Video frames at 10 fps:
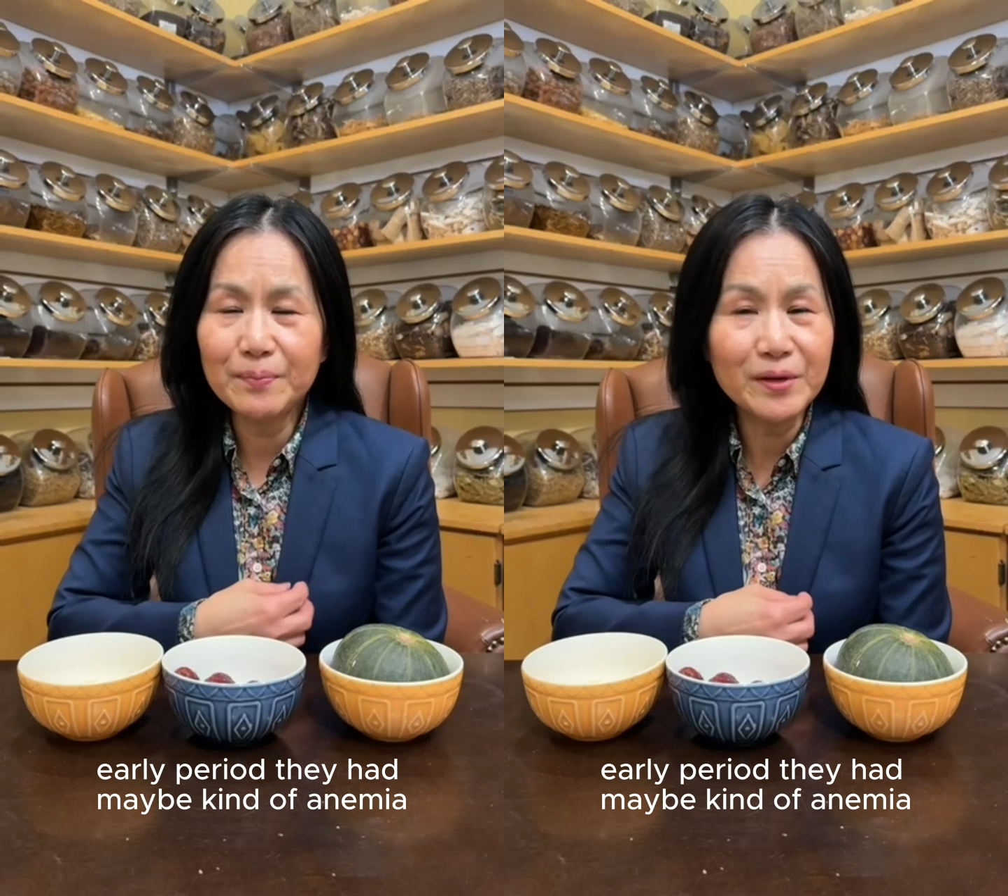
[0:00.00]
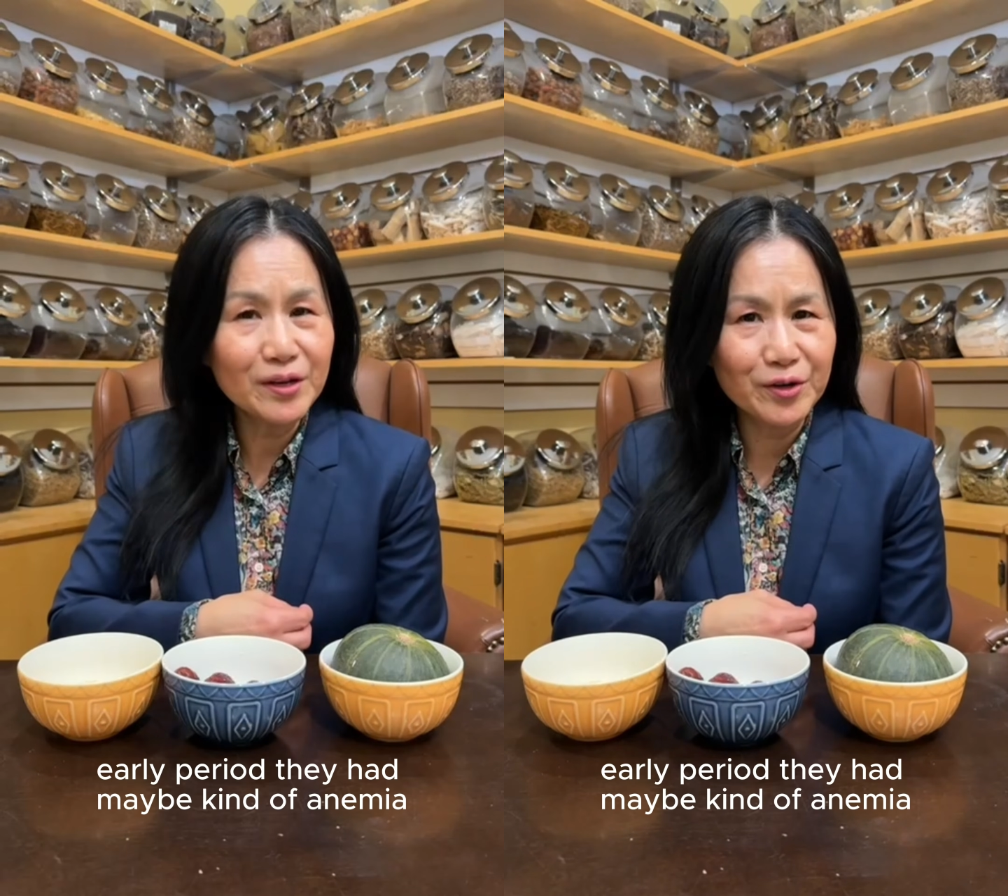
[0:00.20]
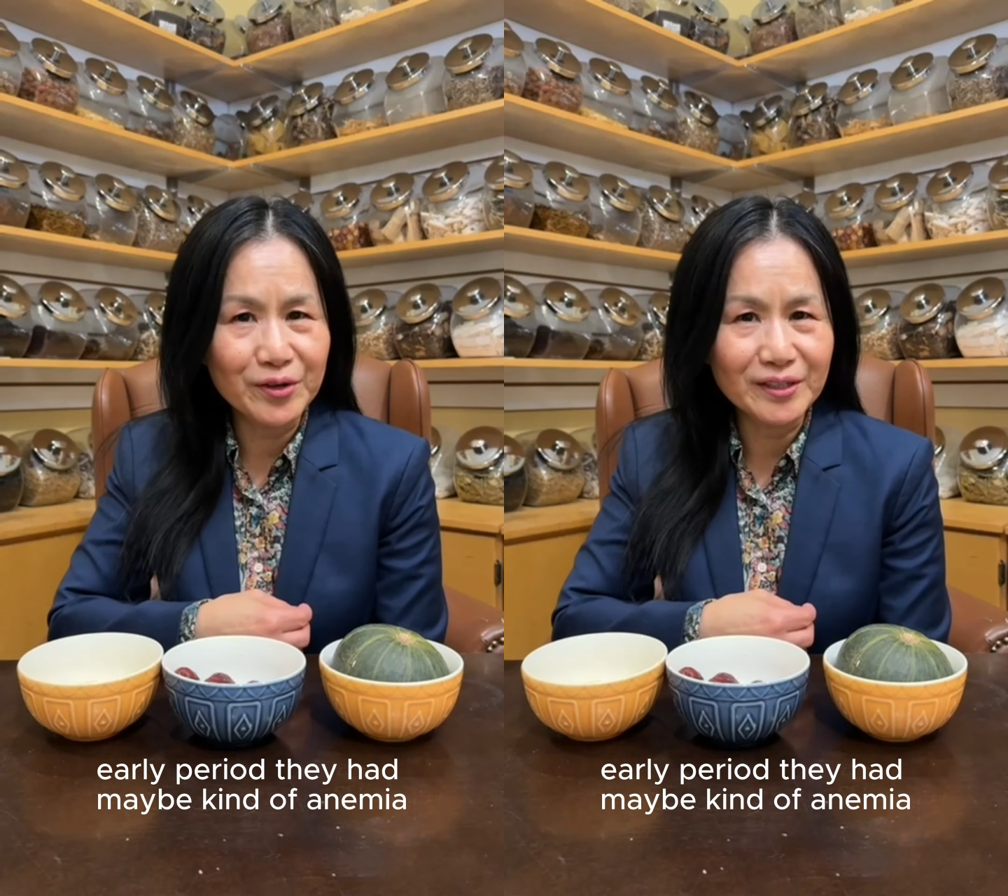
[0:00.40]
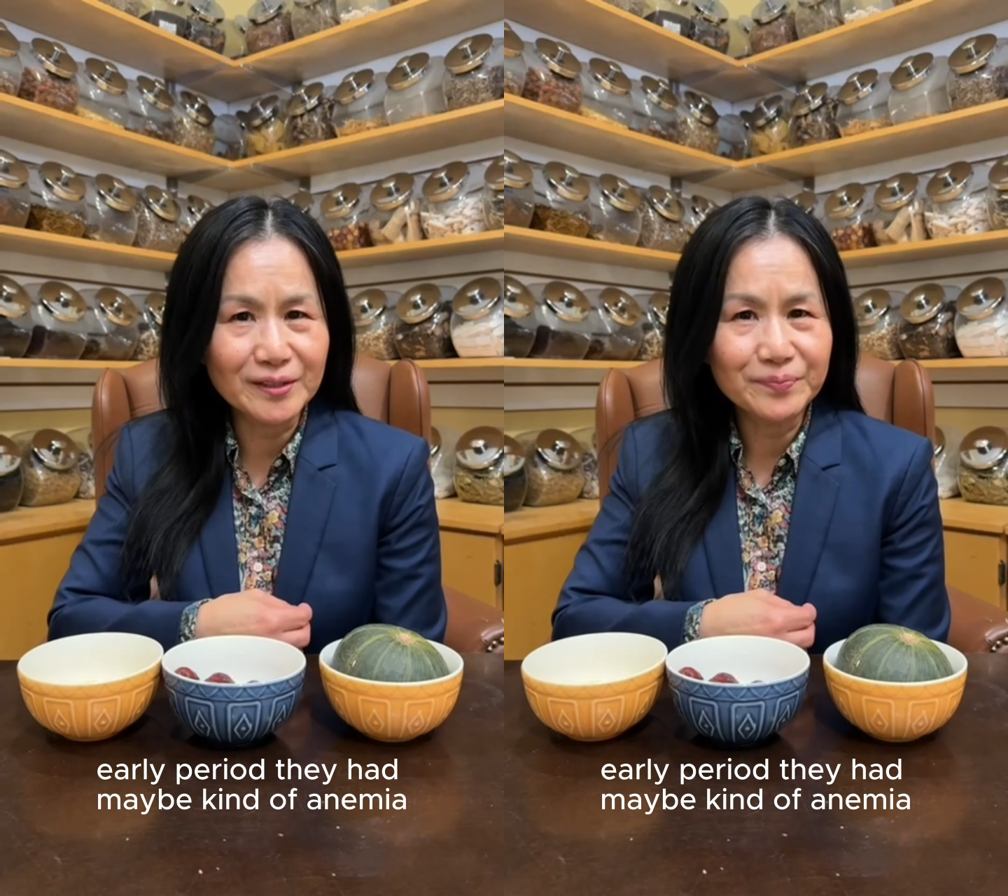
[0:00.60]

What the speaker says: period.